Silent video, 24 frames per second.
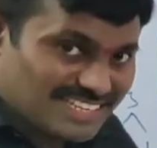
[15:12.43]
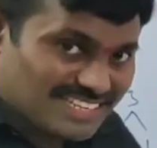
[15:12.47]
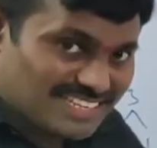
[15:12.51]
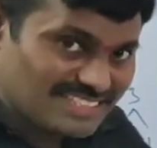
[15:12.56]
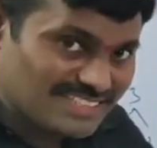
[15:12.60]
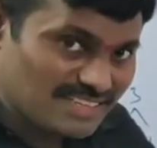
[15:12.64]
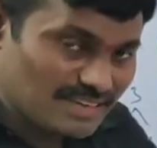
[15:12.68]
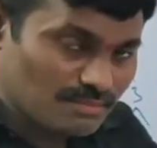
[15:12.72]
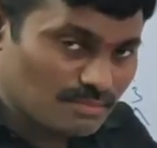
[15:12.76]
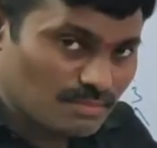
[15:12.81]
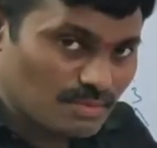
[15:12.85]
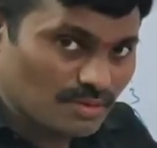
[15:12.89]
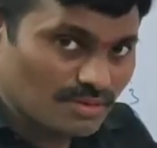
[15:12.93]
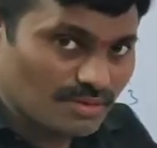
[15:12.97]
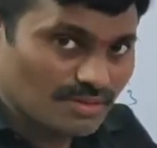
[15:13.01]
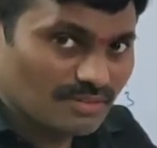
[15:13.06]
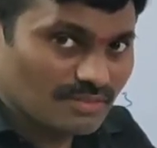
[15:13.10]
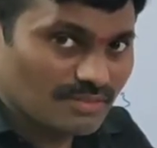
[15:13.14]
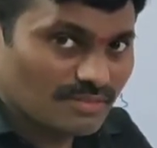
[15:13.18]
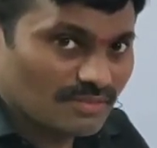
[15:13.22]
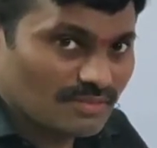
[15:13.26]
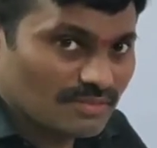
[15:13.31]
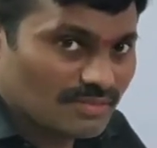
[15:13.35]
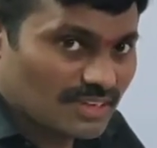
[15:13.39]
In previous
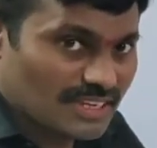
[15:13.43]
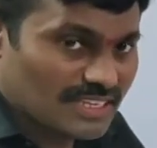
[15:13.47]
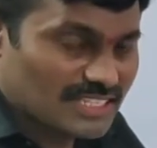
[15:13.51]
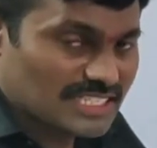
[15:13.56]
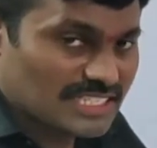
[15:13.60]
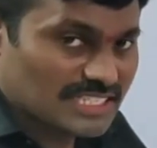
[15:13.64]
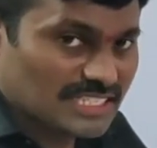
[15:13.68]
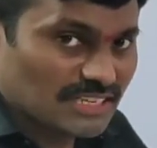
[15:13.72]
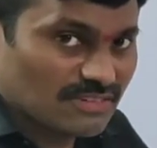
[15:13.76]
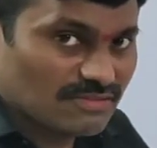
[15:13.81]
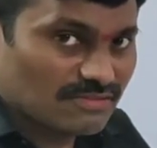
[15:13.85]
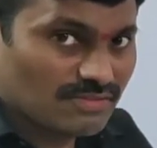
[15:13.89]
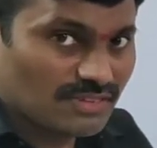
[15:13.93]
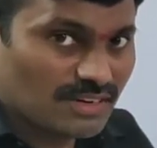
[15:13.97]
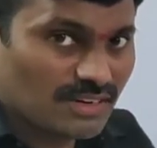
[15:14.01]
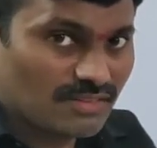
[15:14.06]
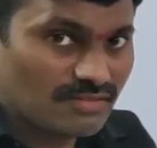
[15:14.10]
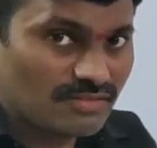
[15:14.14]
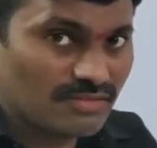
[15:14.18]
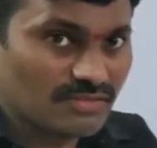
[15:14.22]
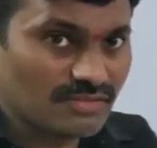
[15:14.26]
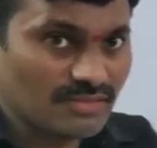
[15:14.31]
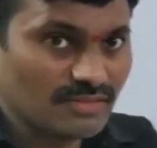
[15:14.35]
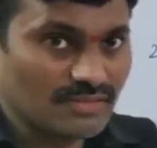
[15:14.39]
example,
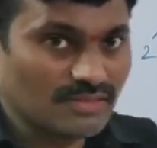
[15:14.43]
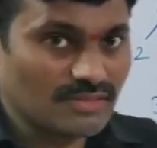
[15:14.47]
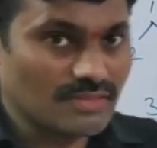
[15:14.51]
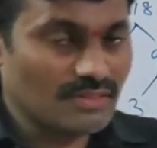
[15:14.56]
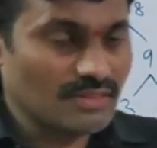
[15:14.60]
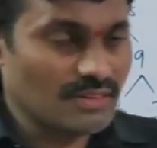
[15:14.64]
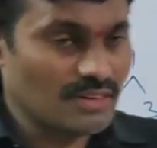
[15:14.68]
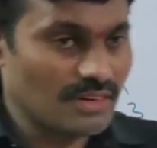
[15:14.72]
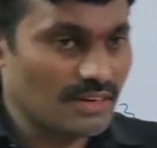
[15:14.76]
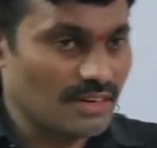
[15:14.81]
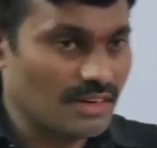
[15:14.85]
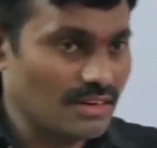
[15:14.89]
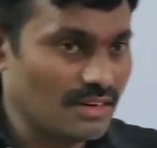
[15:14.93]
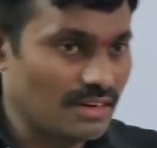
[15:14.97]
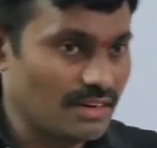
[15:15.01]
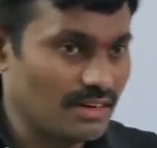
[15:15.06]
HCF of